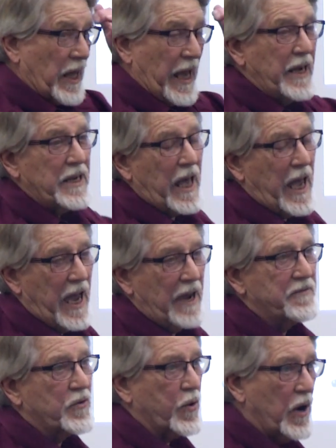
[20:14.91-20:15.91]

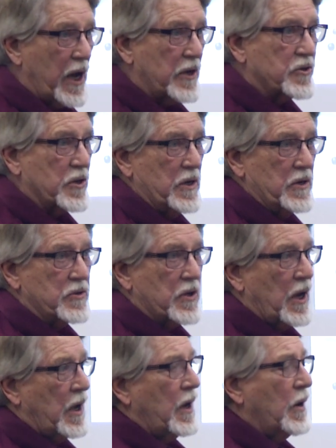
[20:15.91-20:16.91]
8.5 trusses
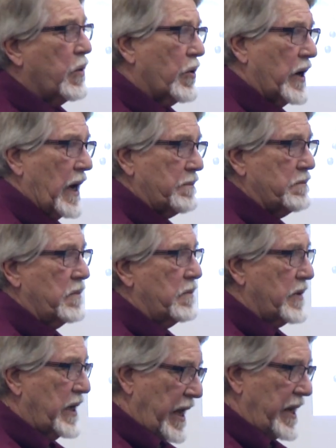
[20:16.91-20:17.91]
where I'm
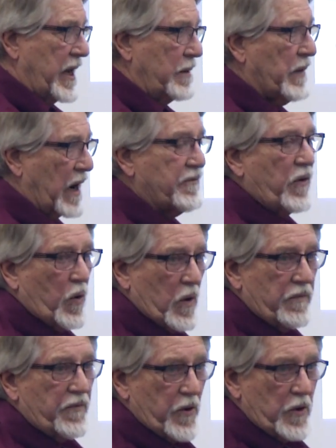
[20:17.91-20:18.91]
getting my 4
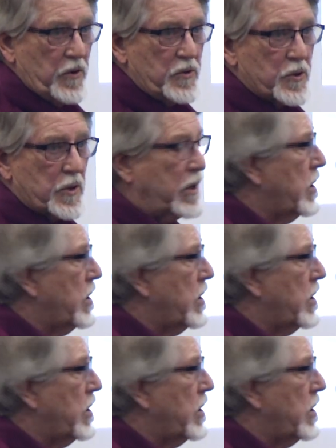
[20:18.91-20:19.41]
fruits